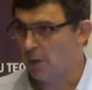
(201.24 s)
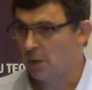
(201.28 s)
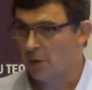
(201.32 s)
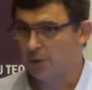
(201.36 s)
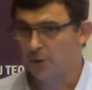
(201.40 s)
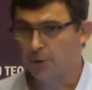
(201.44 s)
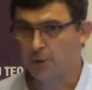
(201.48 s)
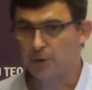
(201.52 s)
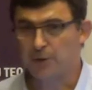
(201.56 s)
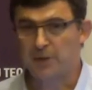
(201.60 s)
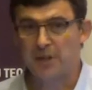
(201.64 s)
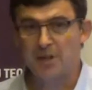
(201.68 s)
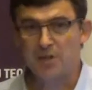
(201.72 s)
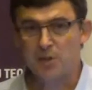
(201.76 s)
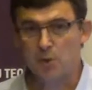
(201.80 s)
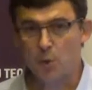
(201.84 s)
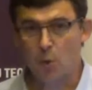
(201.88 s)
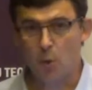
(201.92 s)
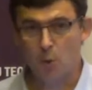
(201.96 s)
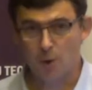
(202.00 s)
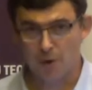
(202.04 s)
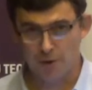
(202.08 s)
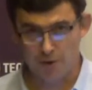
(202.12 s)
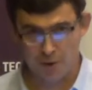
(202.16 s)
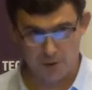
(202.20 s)
The
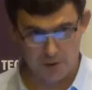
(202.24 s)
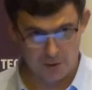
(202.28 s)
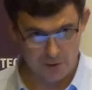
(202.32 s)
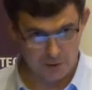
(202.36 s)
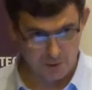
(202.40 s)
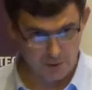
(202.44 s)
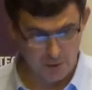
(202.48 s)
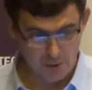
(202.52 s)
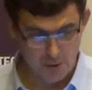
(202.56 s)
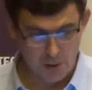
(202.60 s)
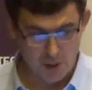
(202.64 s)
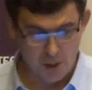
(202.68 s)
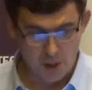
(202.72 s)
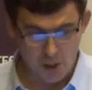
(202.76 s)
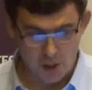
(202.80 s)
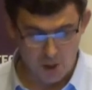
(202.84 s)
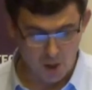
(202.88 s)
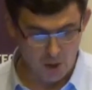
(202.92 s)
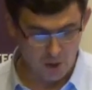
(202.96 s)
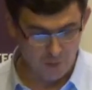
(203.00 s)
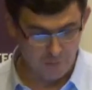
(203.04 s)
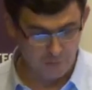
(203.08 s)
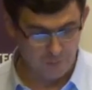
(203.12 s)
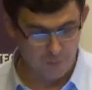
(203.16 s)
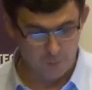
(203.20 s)
discourse
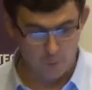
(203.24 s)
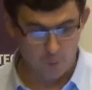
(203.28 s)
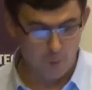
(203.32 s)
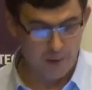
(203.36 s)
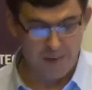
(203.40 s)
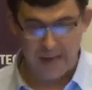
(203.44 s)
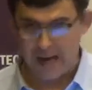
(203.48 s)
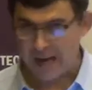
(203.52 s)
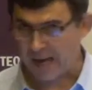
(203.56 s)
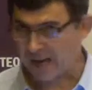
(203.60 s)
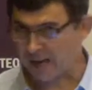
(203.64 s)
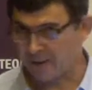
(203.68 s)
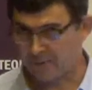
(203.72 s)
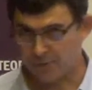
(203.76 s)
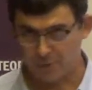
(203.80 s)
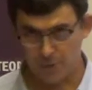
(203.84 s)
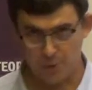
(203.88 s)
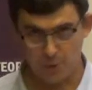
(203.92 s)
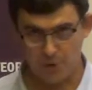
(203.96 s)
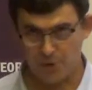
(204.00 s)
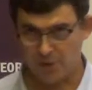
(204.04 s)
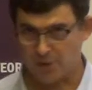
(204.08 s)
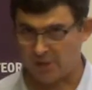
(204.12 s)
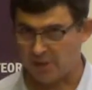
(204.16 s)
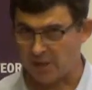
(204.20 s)
of we have to
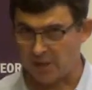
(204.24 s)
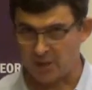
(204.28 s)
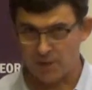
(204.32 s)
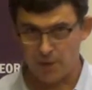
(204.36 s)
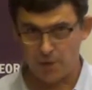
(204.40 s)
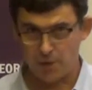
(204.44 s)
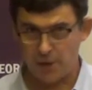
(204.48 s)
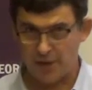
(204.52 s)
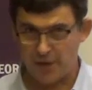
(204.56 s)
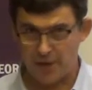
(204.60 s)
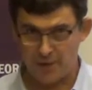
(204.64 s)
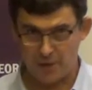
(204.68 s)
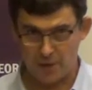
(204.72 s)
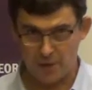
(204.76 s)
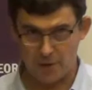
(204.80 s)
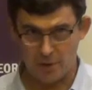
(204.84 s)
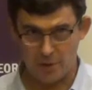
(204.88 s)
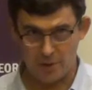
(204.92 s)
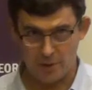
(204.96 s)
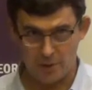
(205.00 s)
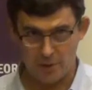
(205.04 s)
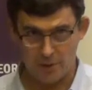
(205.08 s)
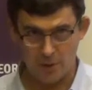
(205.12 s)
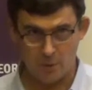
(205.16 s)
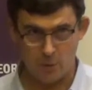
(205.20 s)
stick together,
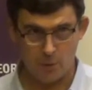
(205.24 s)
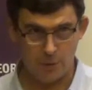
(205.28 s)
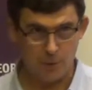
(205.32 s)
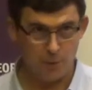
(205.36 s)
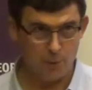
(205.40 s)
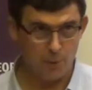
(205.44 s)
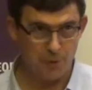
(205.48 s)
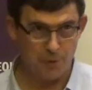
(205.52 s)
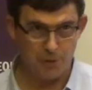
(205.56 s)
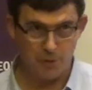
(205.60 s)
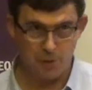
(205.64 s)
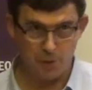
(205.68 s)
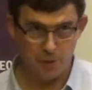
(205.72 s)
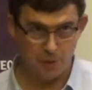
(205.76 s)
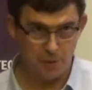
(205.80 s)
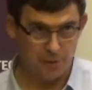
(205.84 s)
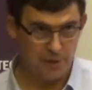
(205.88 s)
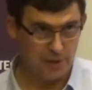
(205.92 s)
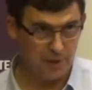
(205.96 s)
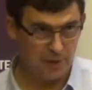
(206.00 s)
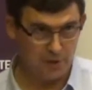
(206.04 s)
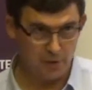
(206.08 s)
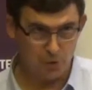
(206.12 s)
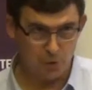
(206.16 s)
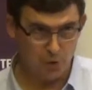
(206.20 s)
which was used
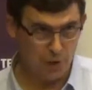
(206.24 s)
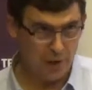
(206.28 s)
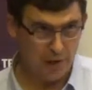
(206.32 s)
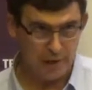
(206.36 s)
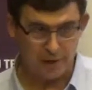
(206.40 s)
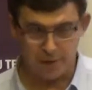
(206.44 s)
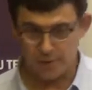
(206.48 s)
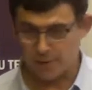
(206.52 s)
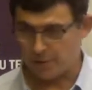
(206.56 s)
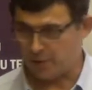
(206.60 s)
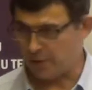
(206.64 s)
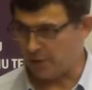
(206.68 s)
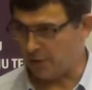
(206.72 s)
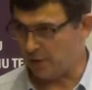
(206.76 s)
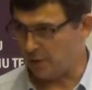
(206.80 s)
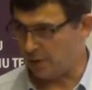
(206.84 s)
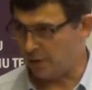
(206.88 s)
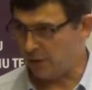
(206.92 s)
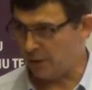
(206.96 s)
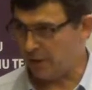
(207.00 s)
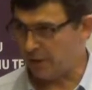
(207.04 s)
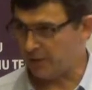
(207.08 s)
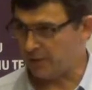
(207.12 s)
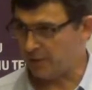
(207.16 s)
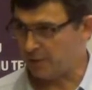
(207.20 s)
in January
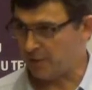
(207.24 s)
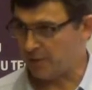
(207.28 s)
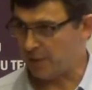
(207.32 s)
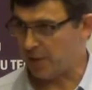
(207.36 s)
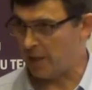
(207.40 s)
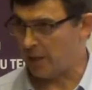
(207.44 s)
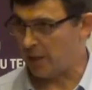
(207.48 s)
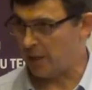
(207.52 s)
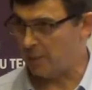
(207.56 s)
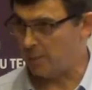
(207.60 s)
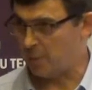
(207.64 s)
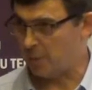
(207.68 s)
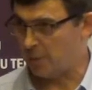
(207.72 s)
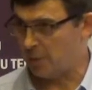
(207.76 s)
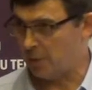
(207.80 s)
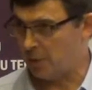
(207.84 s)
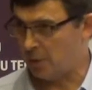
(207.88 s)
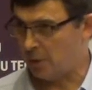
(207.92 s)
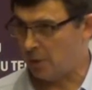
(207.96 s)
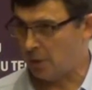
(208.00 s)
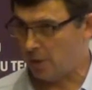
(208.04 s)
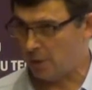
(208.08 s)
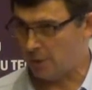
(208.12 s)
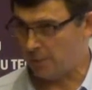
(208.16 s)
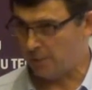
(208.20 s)
at the time
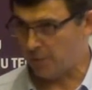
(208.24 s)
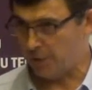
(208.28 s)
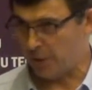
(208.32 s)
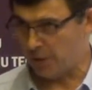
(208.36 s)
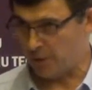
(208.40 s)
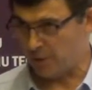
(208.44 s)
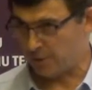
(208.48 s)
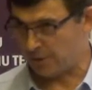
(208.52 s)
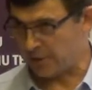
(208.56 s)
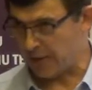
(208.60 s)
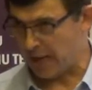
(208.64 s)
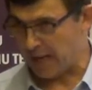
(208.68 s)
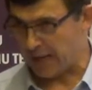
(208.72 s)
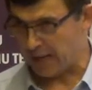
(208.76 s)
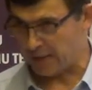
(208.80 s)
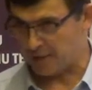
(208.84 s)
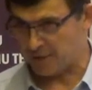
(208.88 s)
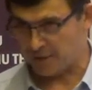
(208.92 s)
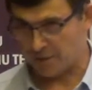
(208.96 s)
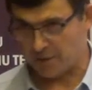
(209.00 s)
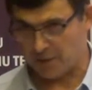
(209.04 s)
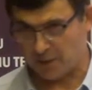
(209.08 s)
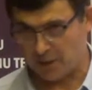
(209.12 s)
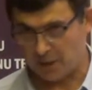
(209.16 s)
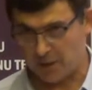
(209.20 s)
of the
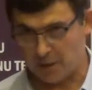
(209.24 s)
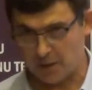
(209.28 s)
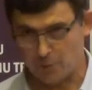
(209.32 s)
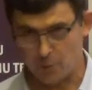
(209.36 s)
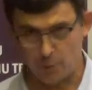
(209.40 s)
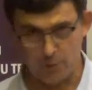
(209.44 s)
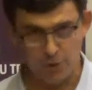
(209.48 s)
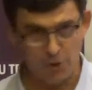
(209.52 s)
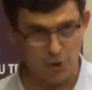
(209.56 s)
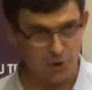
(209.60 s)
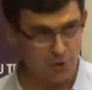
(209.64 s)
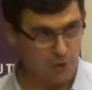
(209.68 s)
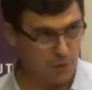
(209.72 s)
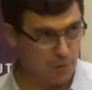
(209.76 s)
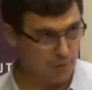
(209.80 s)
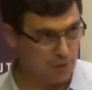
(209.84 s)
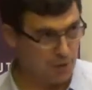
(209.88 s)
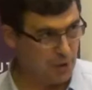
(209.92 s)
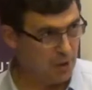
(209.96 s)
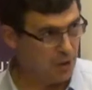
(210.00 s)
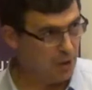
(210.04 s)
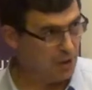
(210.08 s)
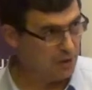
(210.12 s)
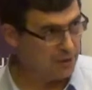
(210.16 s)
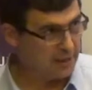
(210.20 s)
attacks and which is used
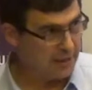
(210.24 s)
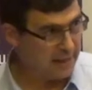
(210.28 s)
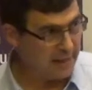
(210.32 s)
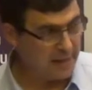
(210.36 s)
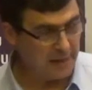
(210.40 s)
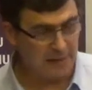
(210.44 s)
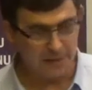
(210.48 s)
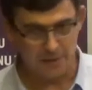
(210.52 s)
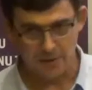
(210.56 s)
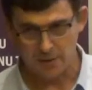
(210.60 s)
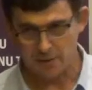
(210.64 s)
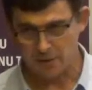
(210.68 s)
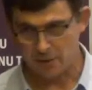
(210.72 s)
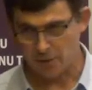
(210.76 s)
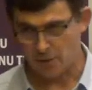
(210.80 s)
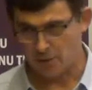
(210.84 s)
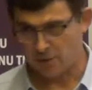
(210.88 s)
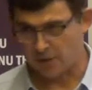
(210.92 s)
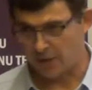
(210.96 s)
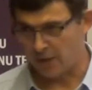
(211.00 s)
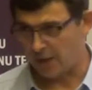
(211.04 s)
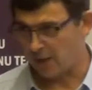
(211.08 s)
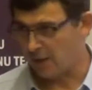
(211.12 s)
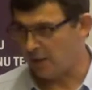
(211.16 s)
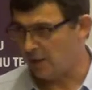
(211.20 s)
again
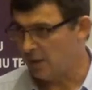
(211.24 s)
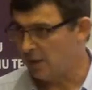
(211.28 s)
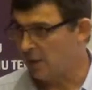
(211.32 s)
today,